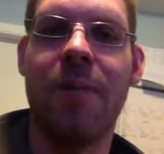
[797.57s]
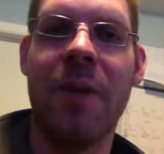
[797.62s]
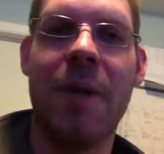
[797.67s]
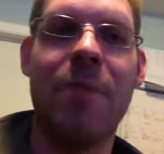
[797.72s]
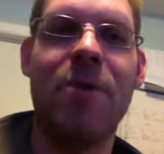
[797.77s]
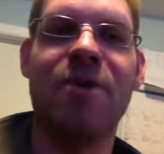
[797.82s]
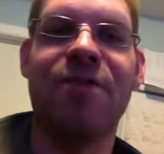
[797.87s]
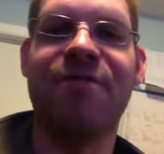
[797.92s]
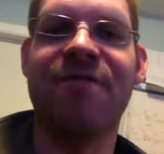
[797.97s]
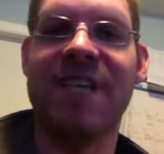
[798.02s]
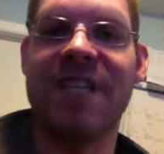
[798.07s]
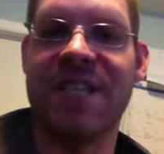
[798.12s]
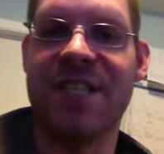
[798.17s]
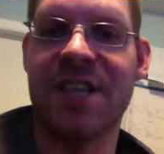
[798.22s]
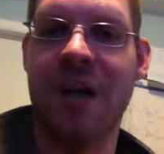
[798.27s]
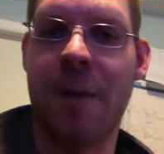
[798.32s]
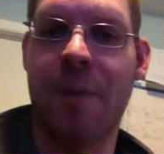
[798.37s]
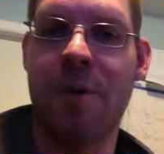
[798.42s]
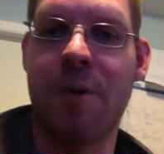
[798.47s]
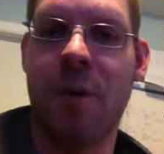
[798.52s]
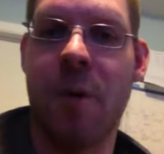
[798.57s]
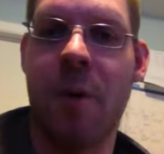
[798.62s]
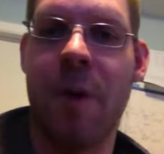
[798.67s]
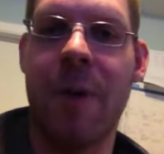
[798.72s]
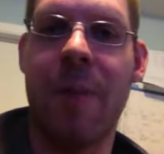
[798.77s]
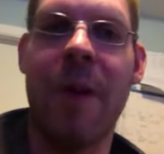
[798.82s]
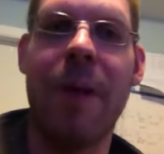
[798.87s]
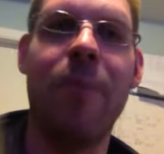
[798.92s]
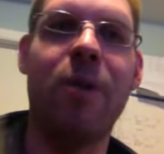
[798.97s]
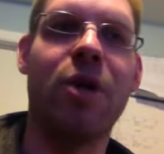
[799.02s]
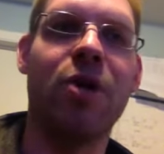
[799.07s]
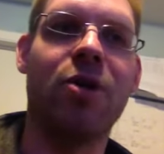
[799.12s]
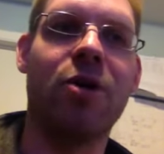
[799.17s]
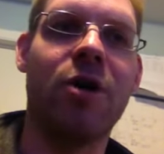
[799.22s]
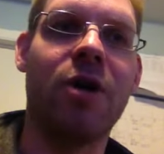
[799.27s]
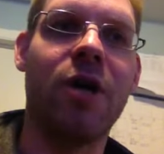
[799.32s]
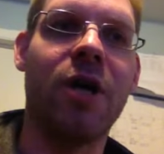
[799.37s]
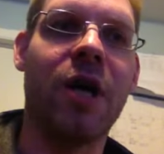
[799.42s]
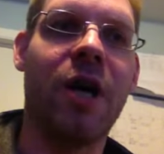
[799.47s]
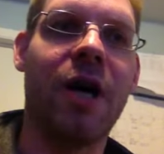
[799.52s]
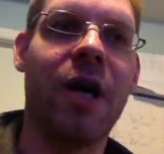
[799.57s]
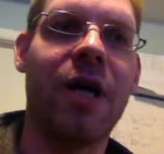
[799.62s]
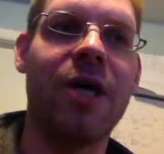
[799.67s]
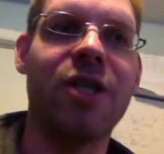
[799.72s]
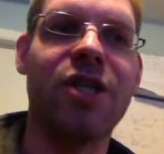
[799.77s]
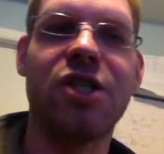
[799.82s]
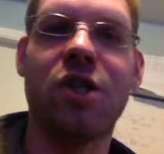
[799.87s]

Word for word: Maybe your feet stop growing, maybe you're uh,